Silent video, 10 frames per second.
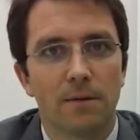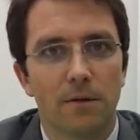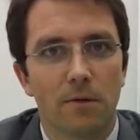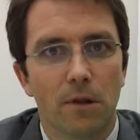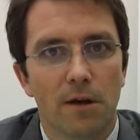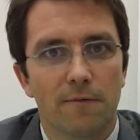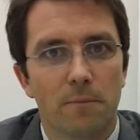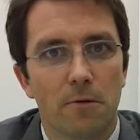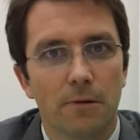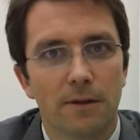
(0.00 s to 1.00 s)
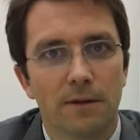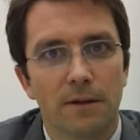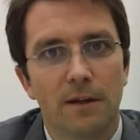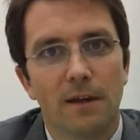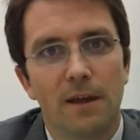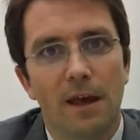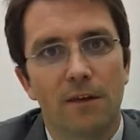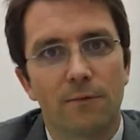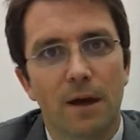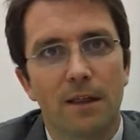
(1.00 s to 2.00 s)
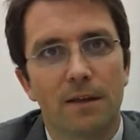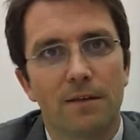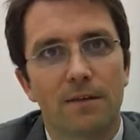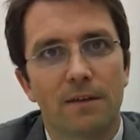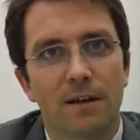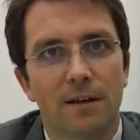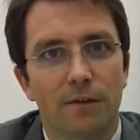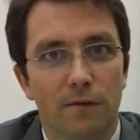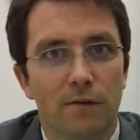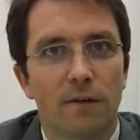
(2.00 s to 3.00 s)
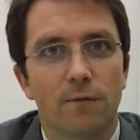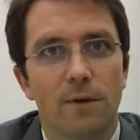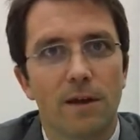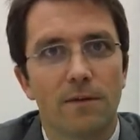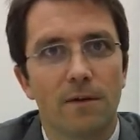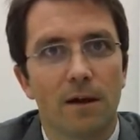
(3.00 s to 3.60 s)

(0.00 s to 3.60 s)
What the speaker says: Eurolot of Poland, as well as just this week,